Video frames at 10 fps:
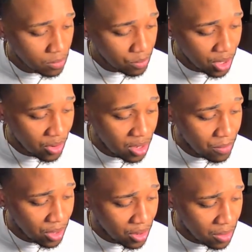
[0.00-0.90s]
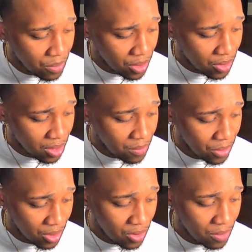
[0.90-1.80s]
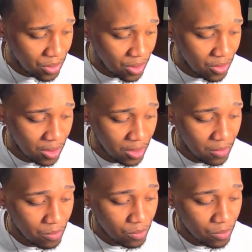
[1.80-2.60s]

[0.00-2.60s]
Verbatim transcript: Period, period, period, period, period.